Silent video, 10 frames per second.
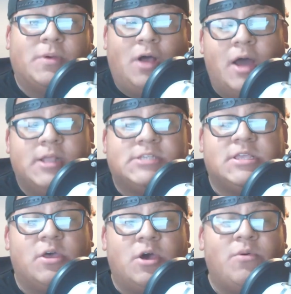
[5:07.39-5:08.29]
But
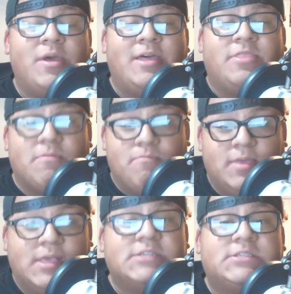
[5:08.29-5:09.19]
honestly, though, The
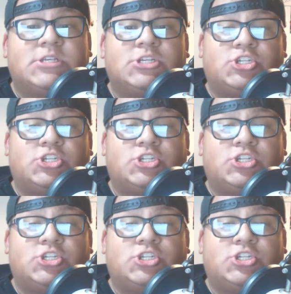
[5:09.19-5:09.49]
Miz